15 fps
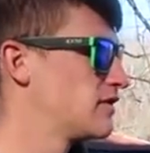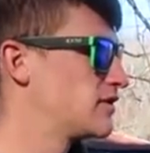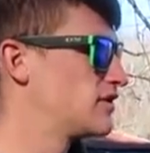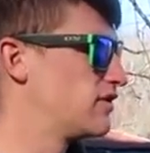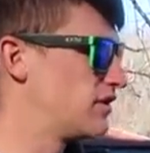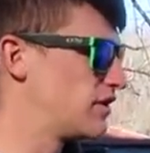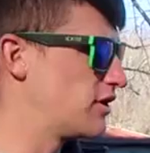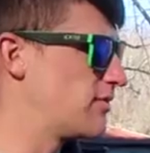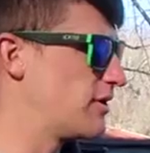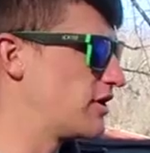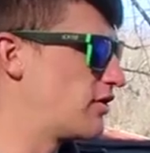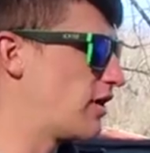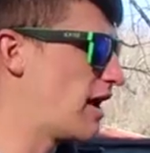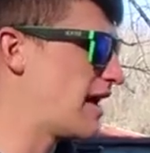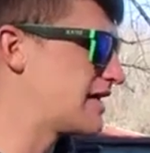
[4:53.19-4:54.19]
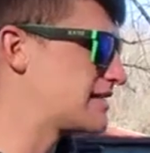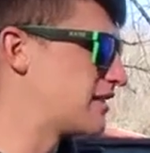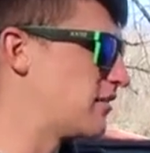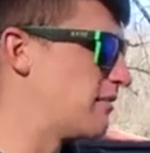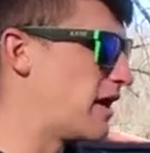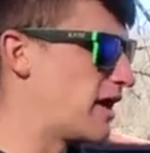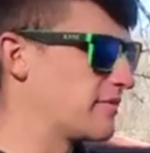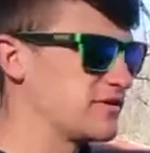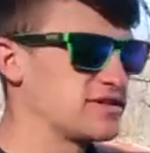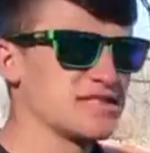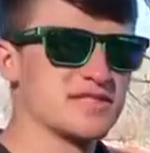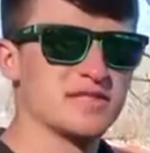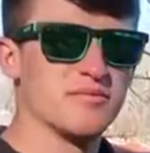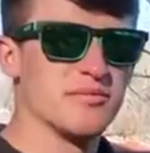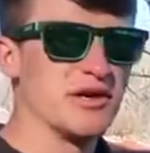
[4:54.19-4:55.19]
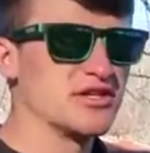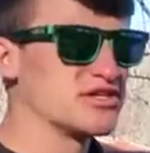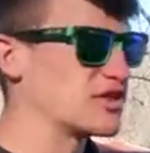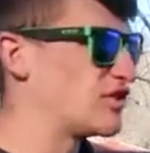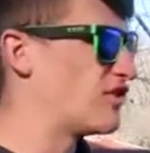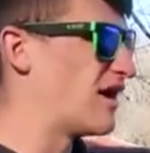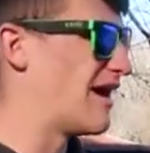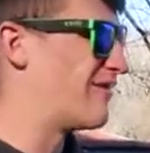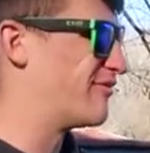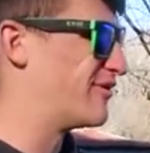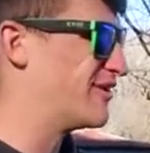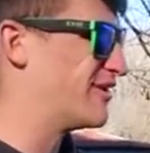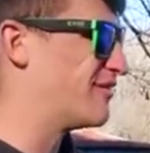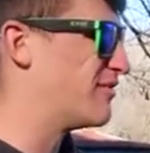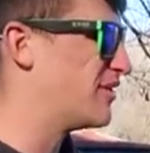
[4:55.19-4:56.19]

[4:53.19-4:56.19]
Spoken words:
there's still a good bit of grass on the bottom. There's just a bunch of crap, really.